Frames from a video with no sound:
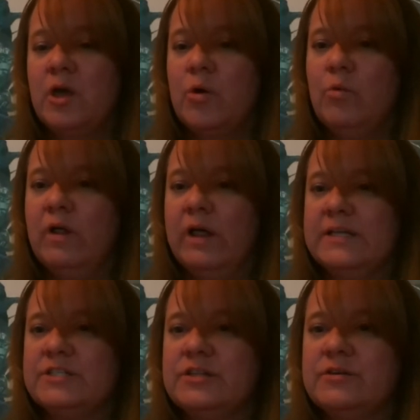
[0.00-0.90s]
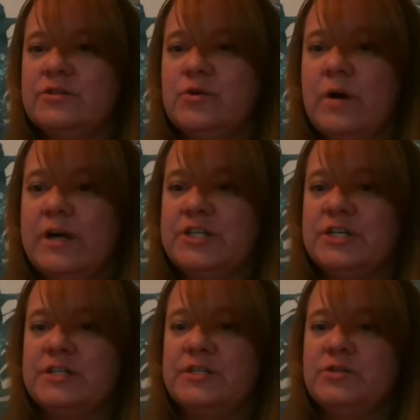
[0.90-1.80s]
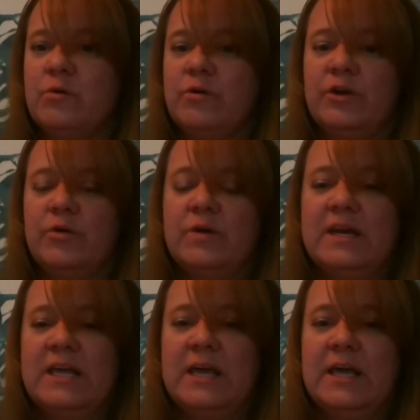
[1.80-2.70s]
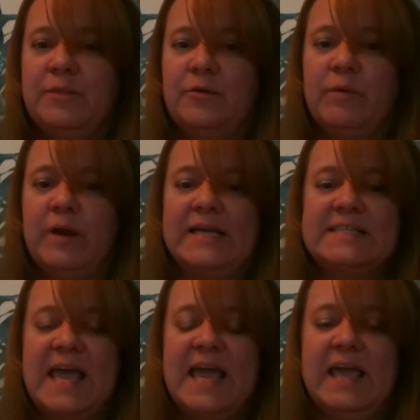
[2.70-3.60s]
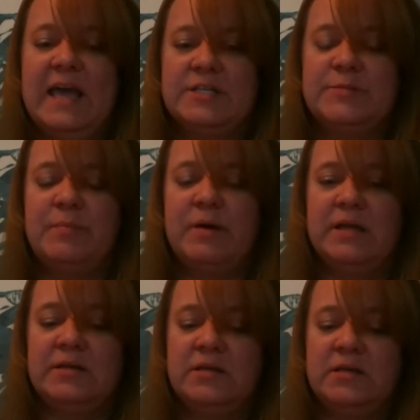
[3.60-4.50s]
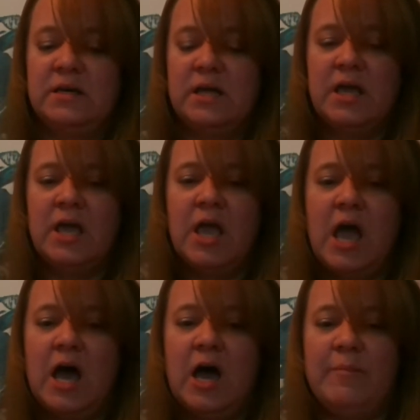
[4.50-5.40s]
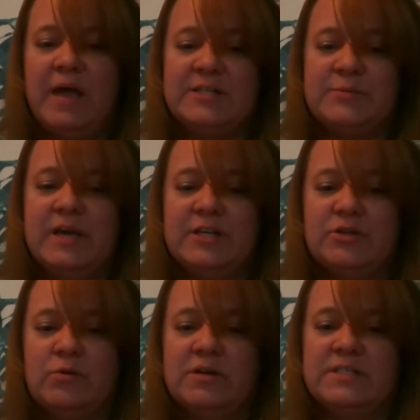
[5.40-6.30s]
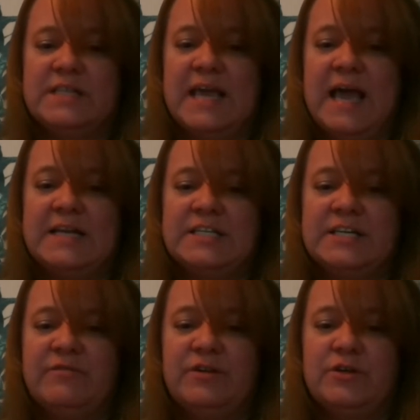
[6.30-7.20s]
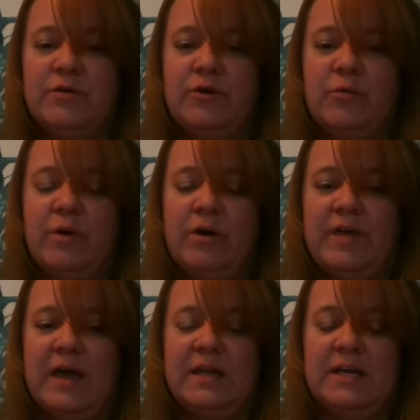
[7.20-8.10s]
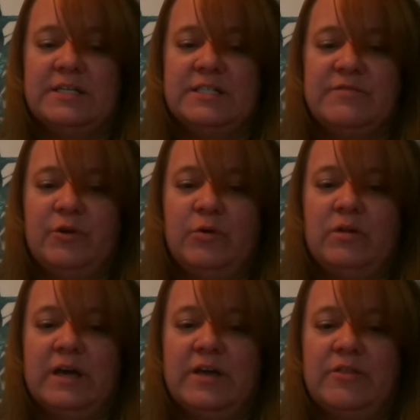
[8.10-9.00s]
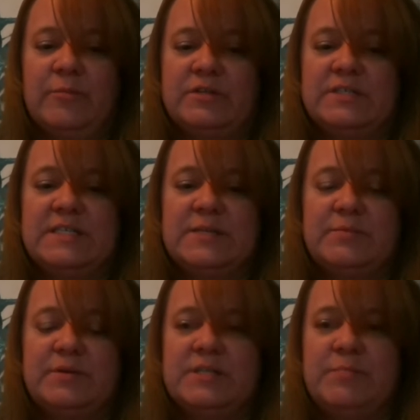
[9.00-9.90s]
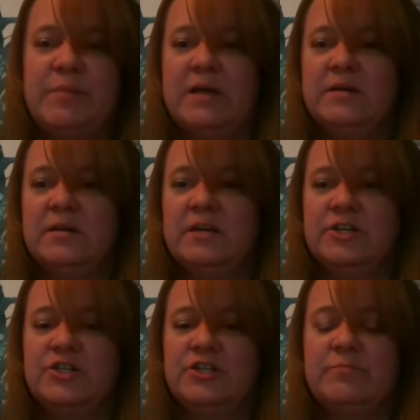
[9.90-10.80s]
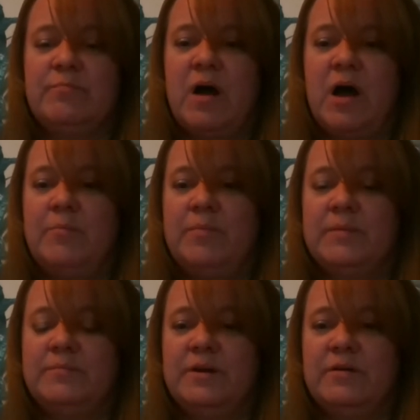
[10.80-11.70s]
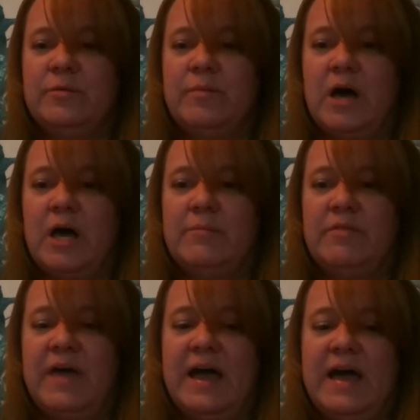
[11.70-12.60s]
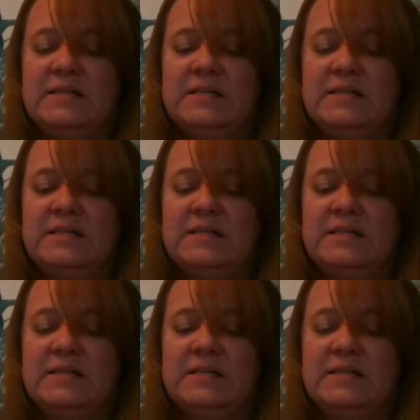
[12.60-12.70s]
will answer those questions, or you can hit the raise hand button um, as we get towards the end. And if you don't know where that is, if you click the participants button, it should pop up near the bottom of that